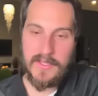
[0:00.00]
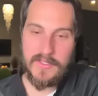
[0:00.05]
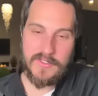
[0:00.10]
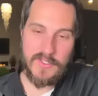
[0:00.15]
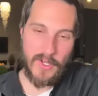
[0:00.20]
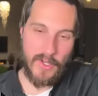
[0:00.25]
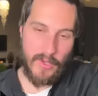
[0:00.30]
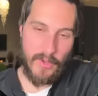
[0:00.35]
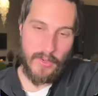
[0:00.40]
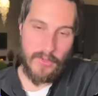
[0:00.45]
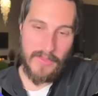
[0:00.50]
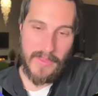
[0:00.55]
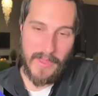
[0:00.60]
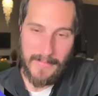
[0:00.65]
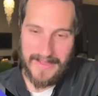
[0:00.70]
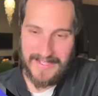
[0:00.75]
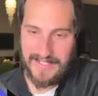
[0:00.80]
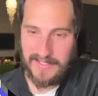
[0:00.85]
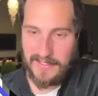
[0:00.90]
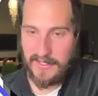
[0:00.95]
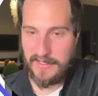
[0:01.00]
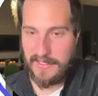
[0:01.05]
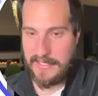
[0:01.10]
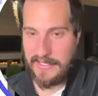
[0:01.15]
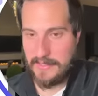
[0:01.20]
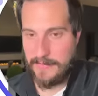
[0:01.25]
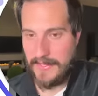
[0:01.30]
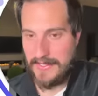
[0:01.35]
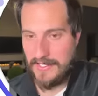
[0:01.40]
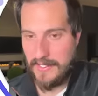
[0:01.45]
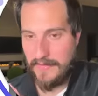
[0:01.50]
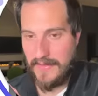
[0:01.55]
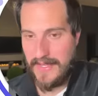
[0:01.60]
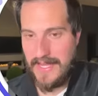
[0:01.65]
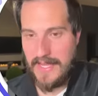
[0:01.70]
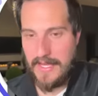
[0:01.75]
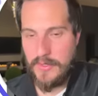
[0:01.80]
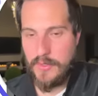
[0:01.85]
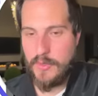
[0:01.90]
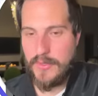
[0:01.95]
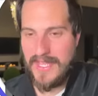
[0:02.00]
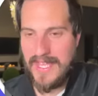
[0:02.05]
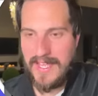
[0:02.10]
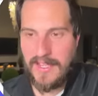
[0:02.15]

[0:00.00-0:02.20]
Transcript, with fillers: So that makes it not that expensive, and you can't